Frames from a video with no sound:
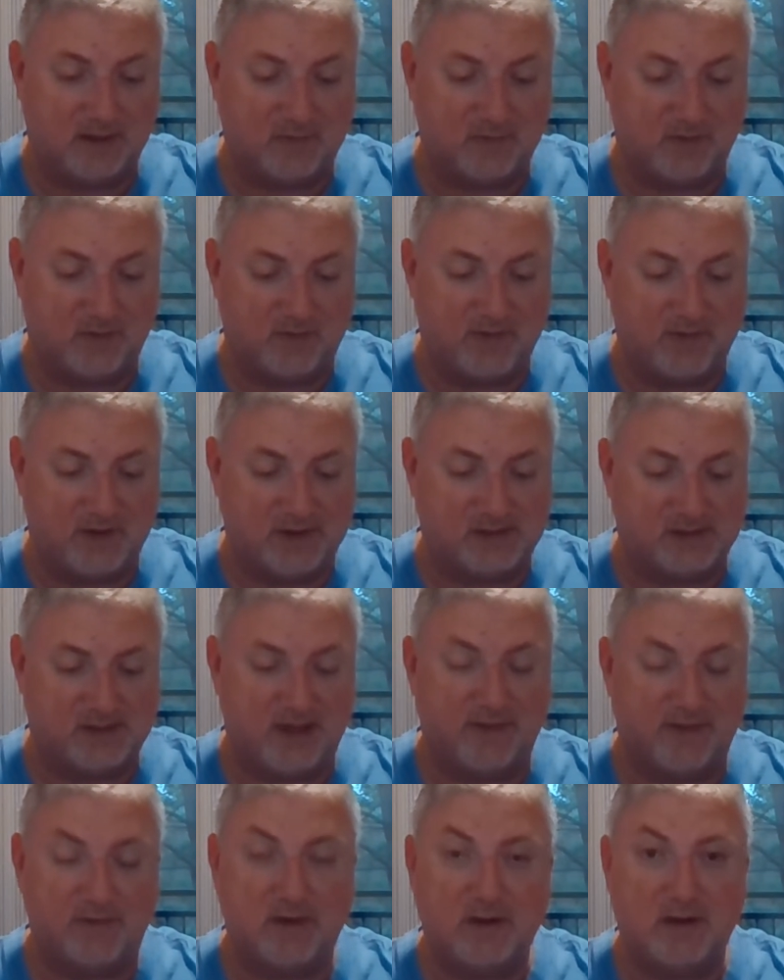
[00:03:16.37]
right around the
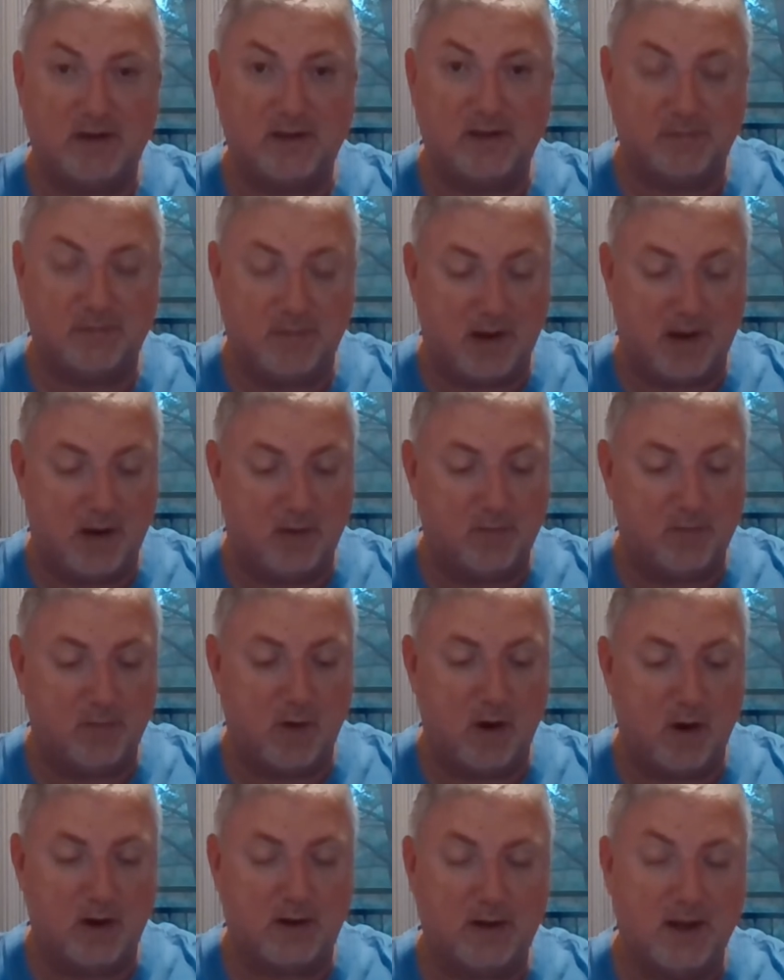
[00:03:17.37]
7 mile
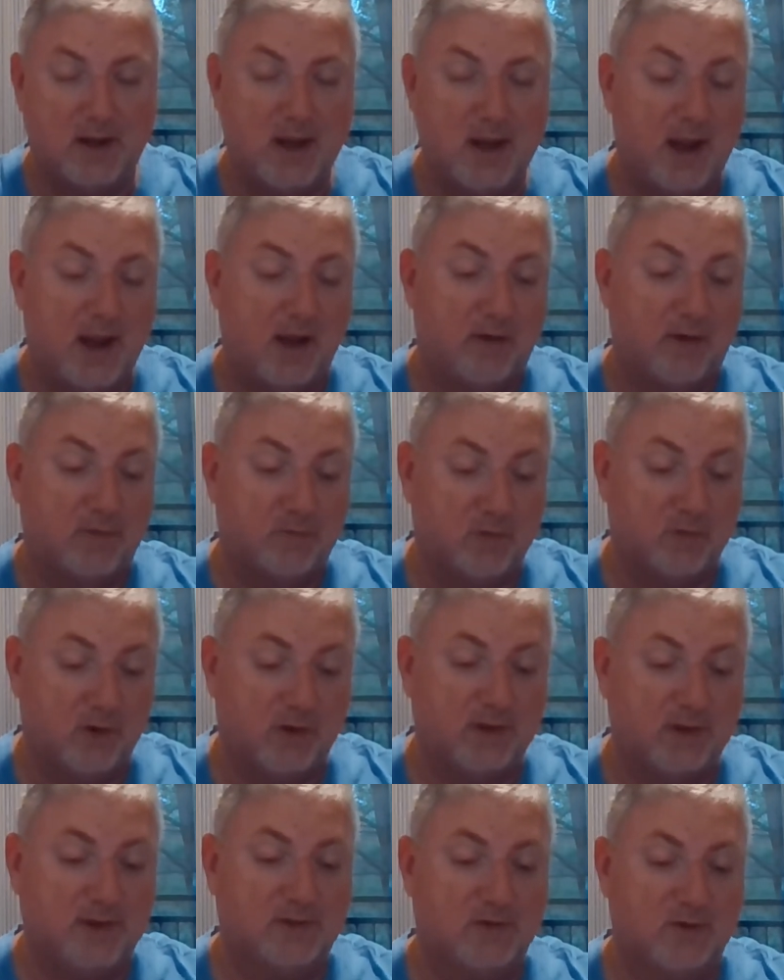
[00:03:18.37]
mark,
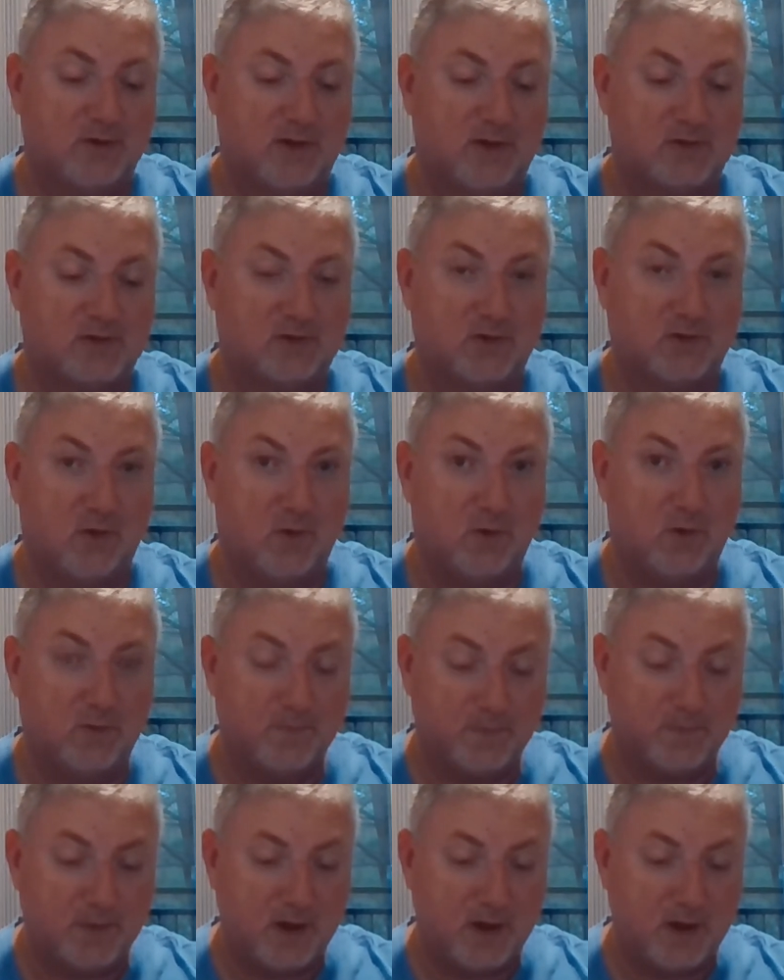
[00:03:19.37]
really took its toll.